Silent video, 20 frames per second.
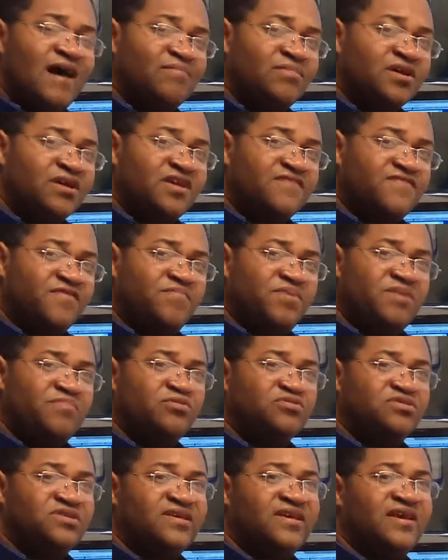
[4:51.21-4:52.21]
I'm looking for
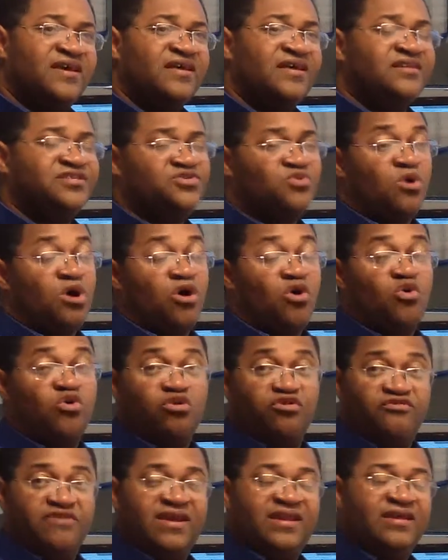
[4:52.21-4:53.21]
people to get into our
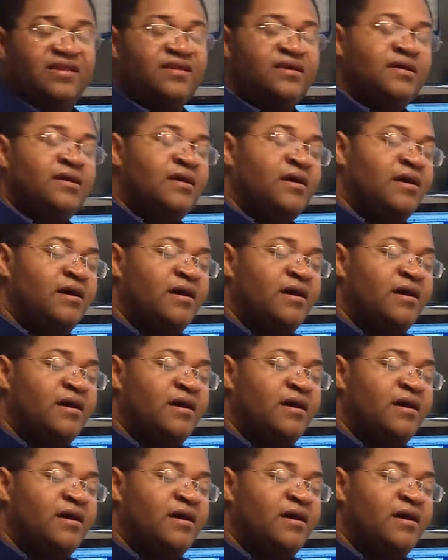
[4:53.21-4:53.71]
whole credit